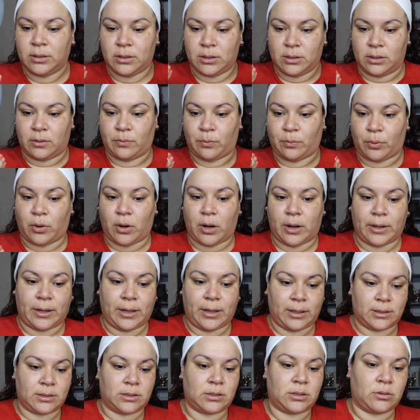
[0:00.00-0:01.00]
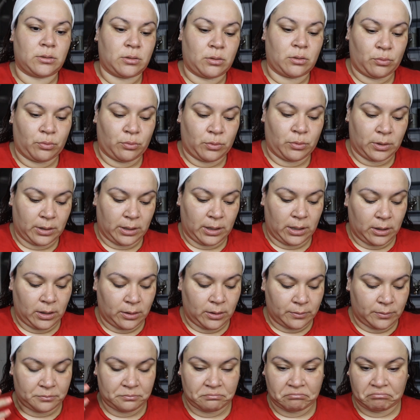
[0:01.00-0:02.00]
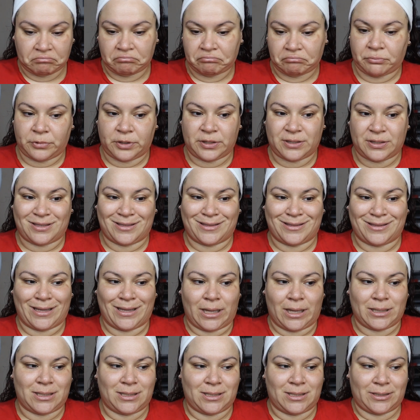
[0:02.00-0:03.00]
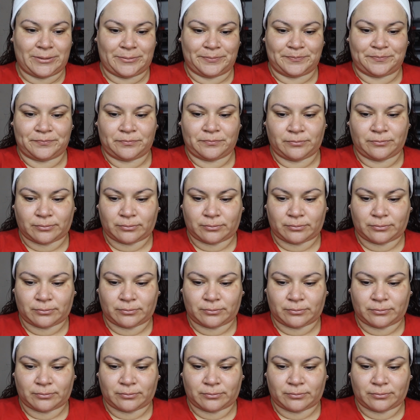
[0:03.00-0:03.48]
the products really set.